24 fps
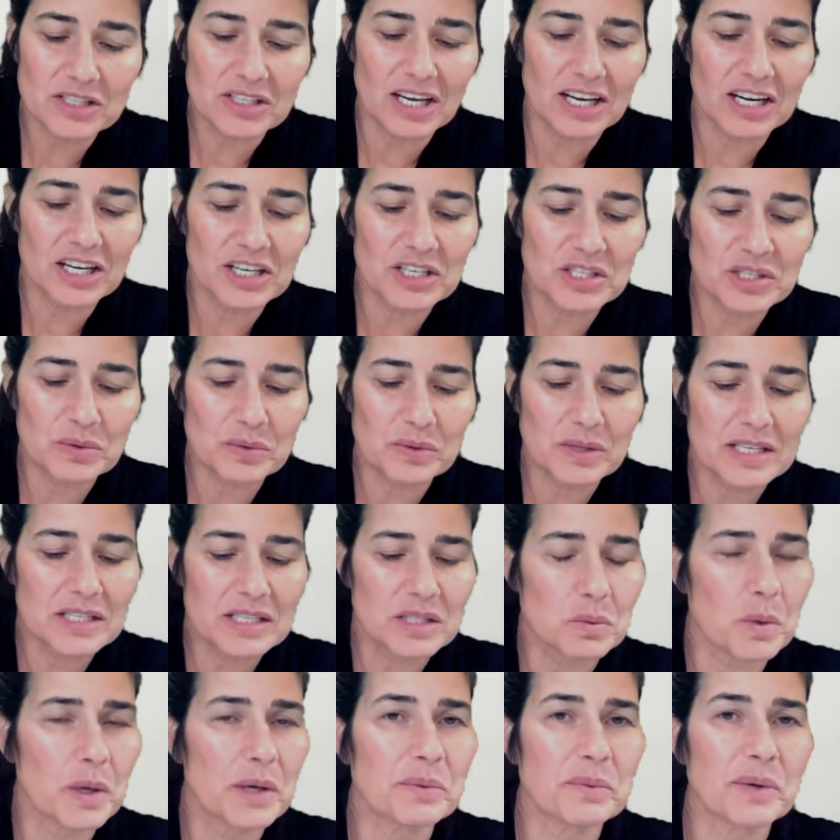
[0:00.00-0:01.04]
going to do this
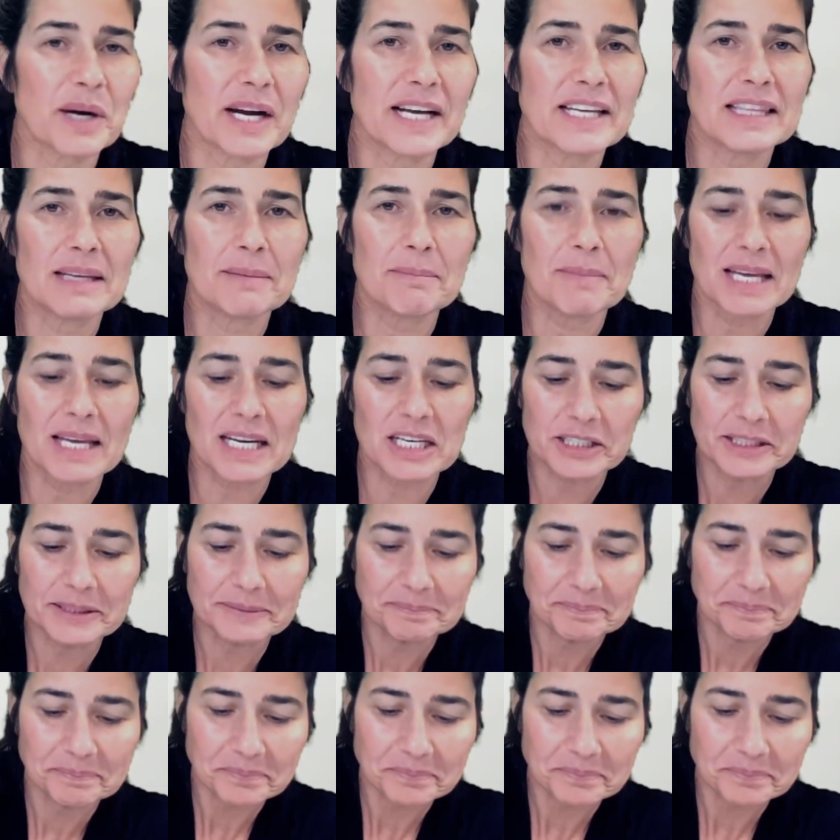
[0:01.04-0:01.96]
one right in the middle.